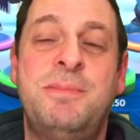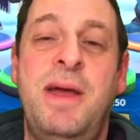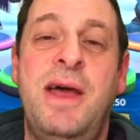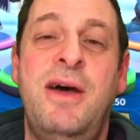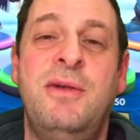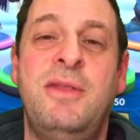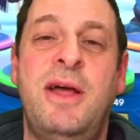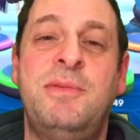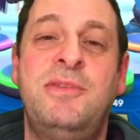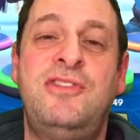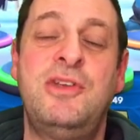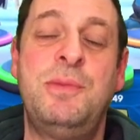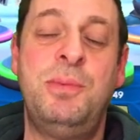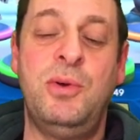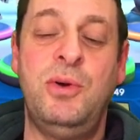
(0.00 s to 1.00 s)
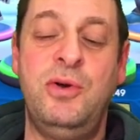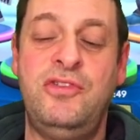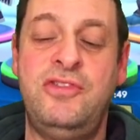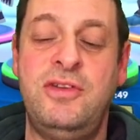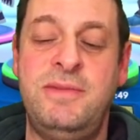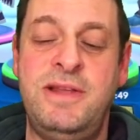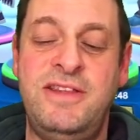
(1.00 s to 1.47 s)
the bell that would be super
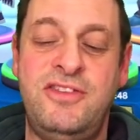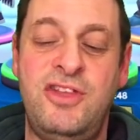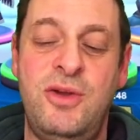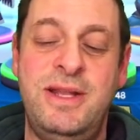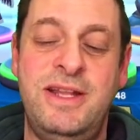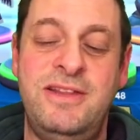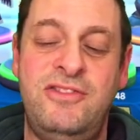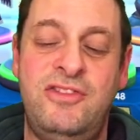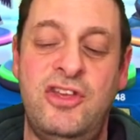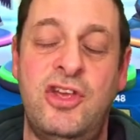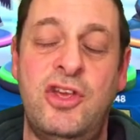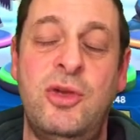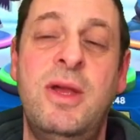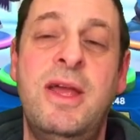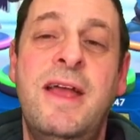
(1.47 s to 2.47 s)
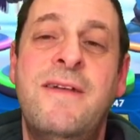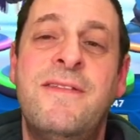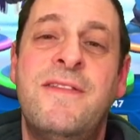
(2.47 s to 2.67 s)
awesome let's go in and do